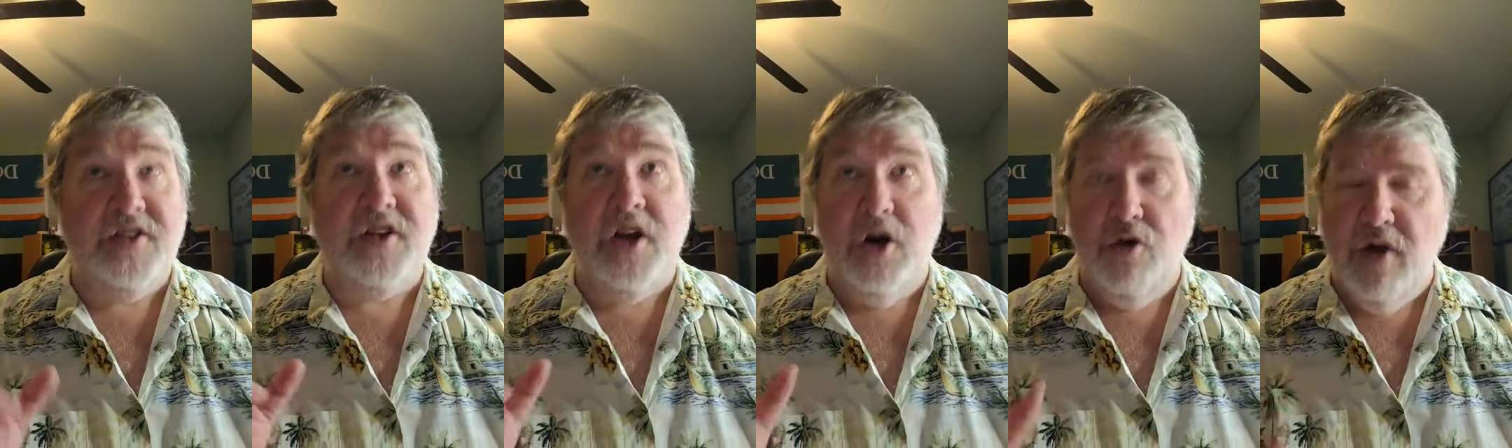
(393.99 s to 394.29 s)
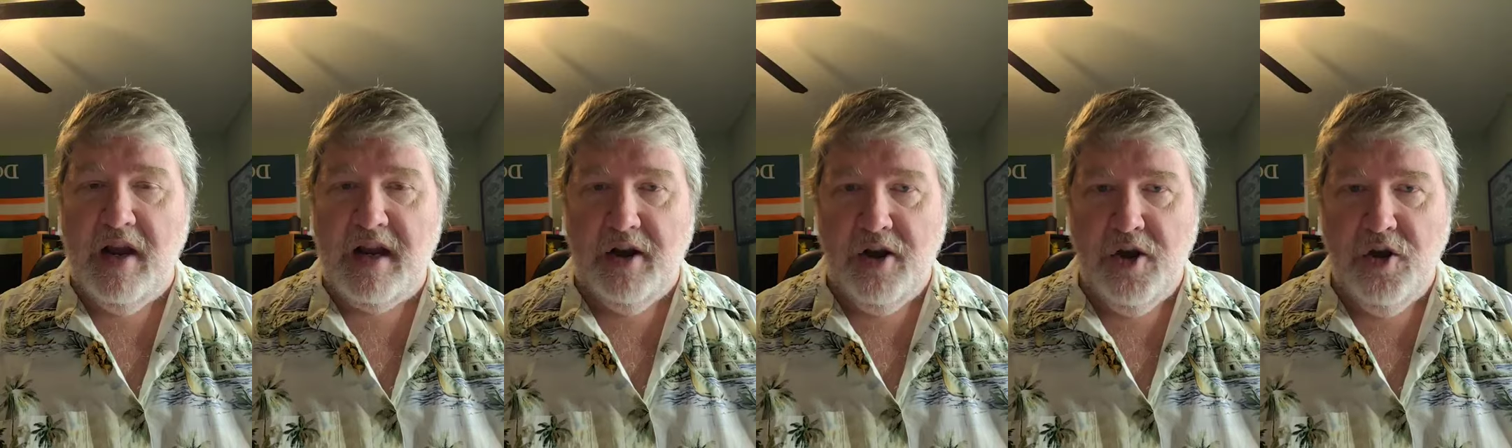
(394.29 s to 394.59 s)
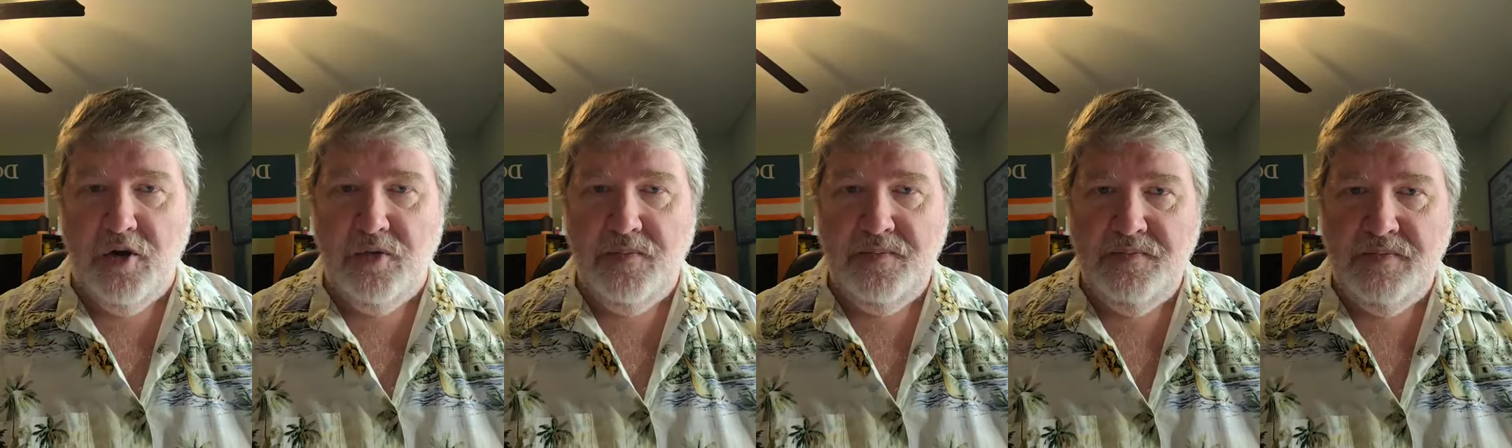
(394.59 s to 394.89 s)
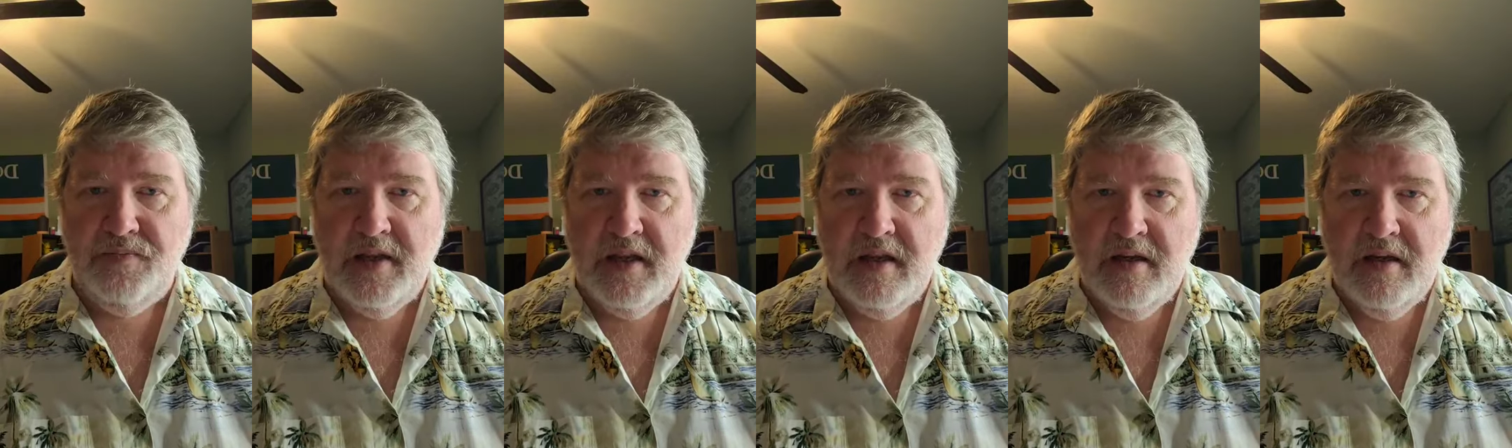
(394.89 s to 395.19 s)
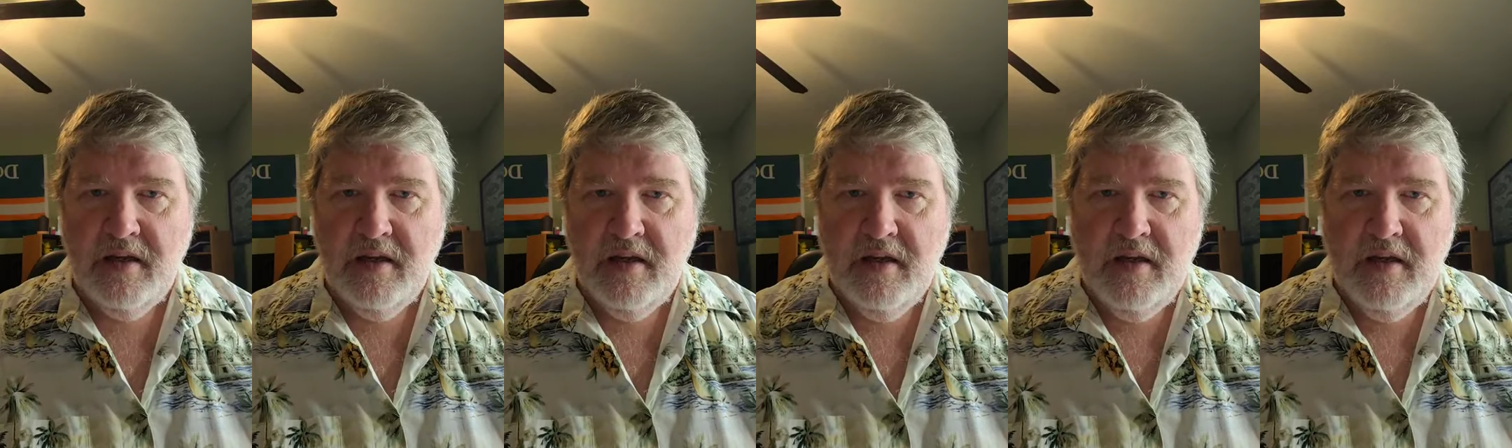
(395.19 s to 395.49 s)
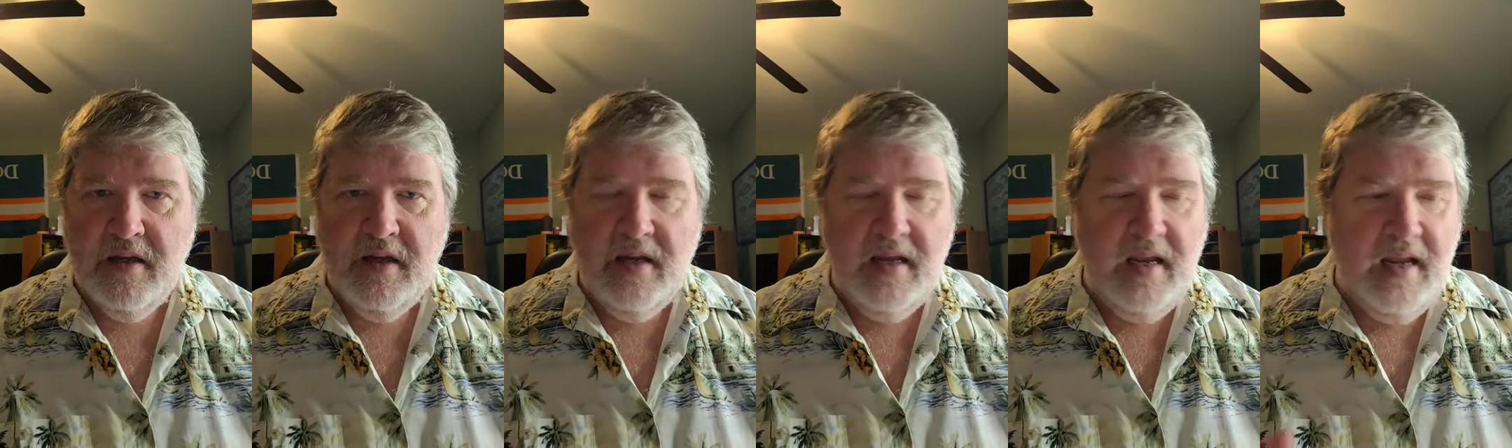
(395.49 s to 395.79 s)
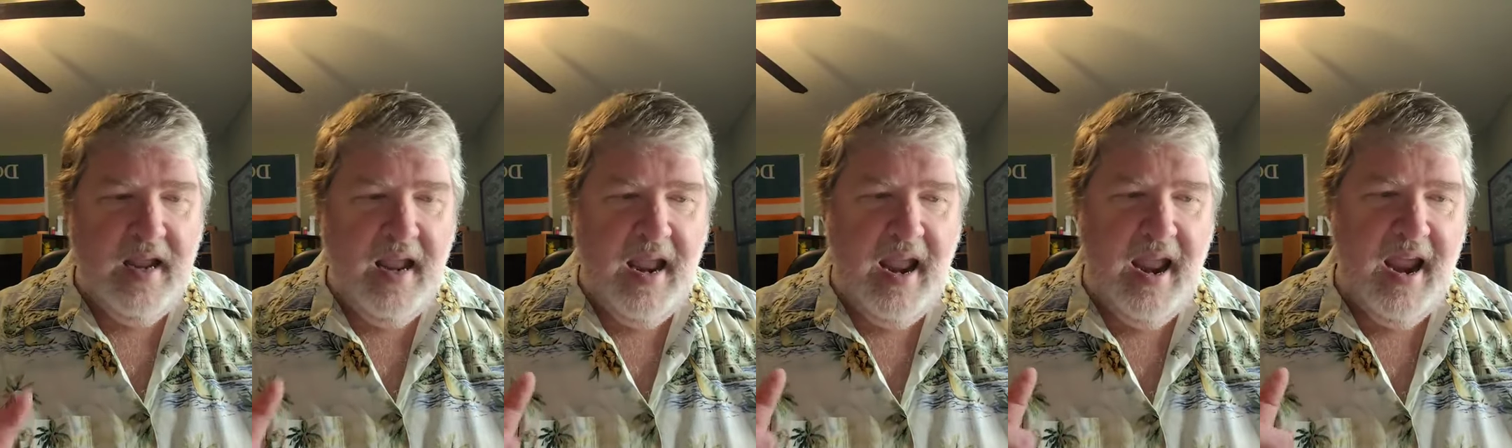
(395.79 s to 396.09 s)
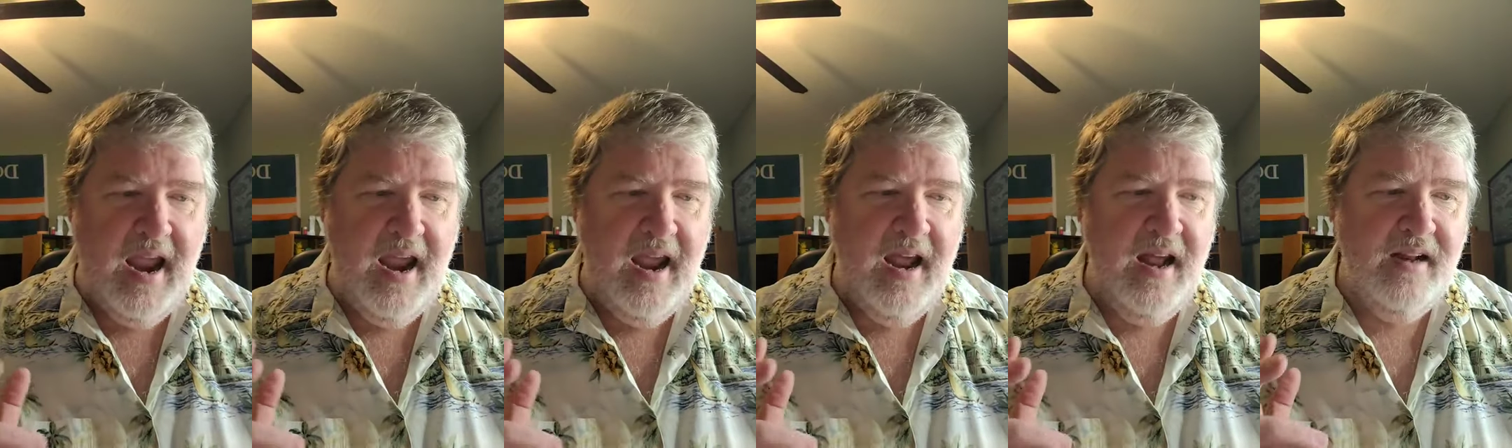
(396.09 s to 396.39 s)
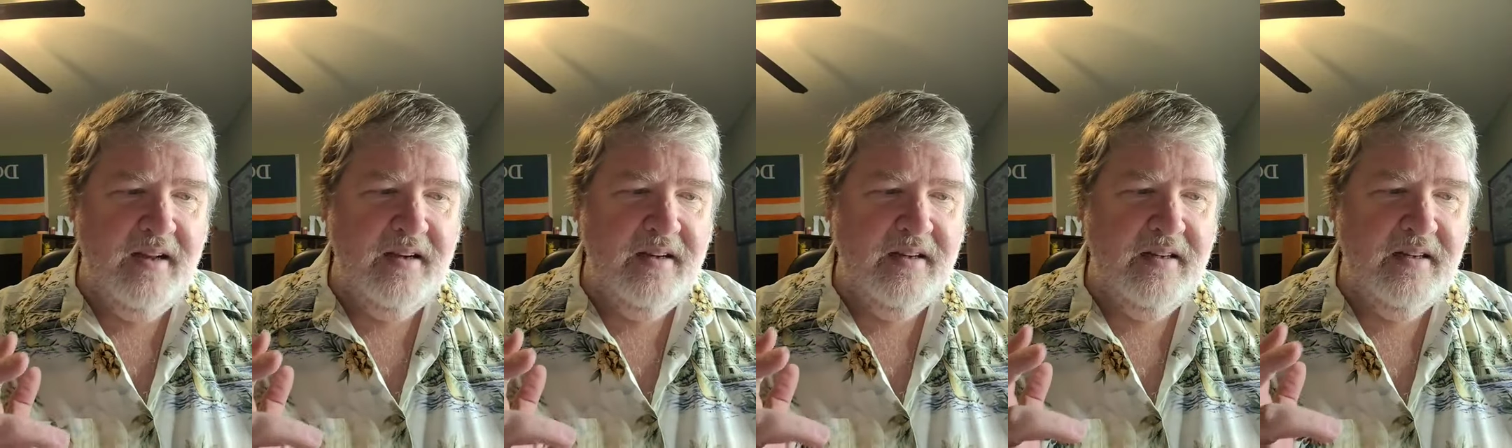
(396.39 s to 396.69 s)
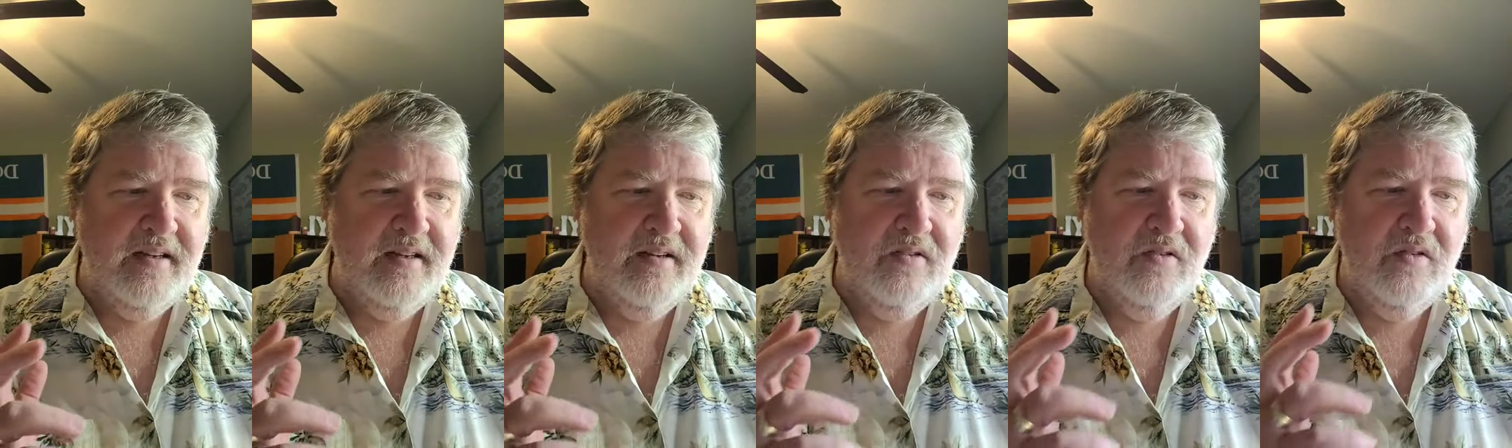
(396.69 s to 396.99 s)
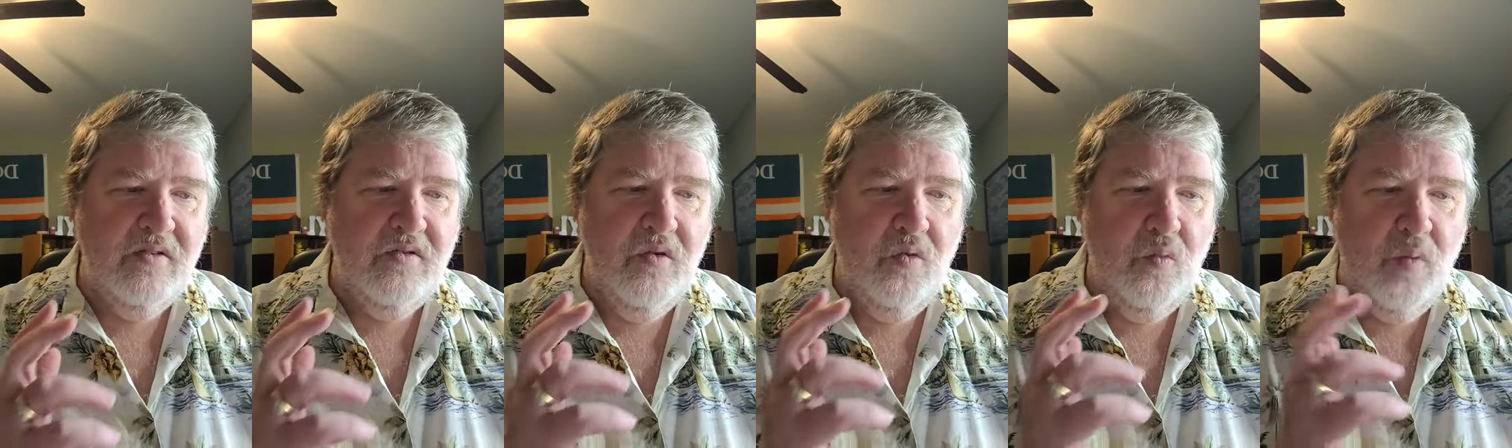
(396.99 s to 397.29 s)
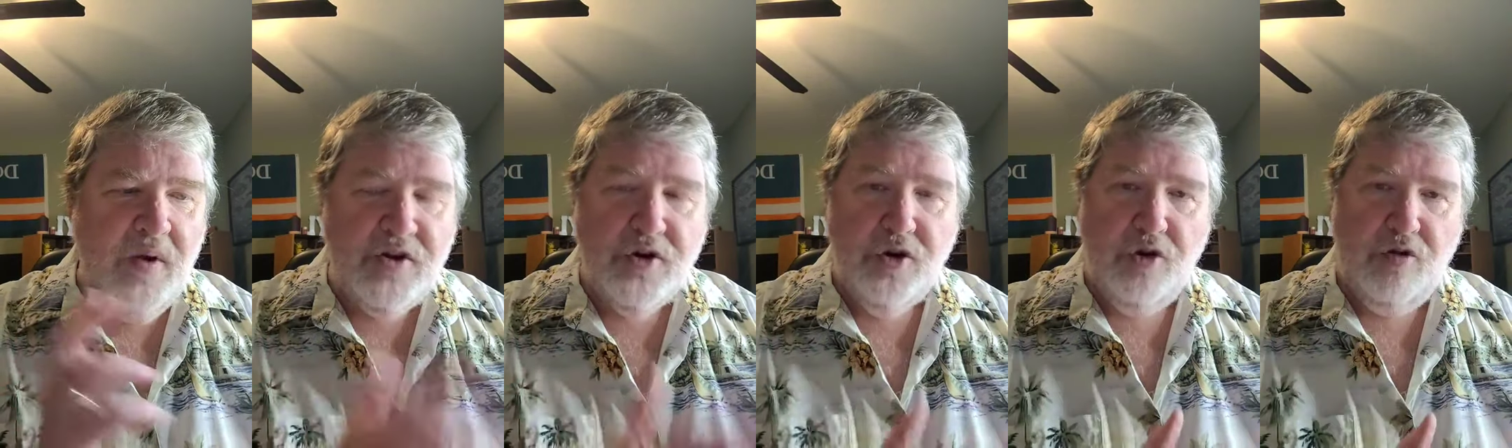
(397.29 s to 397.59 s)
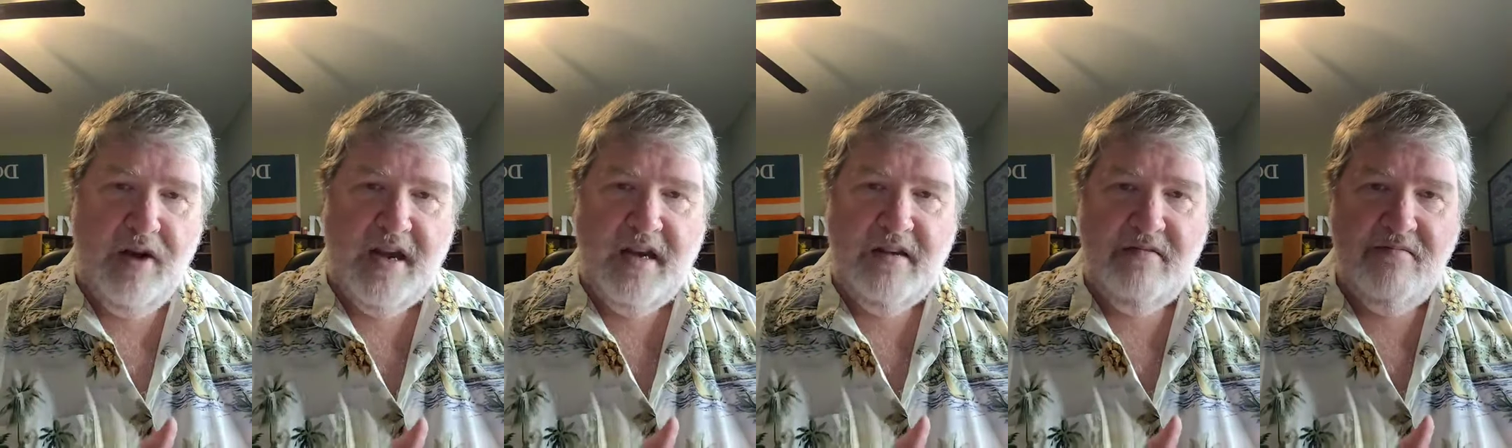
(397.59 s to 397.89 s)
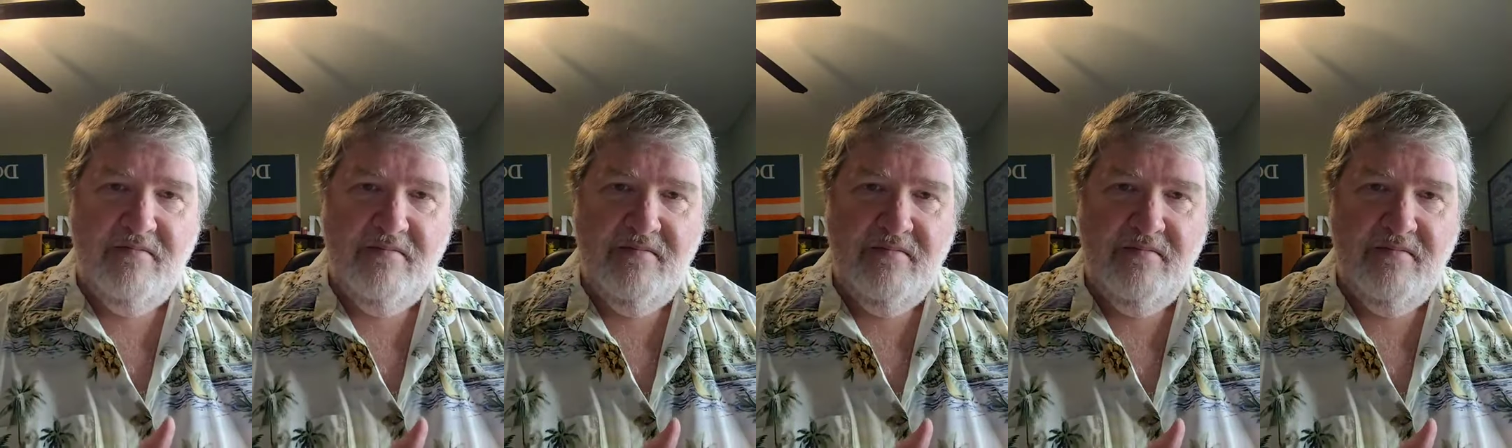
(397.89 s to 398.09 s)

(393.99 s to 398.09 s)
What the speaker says: oregano and wintergreen.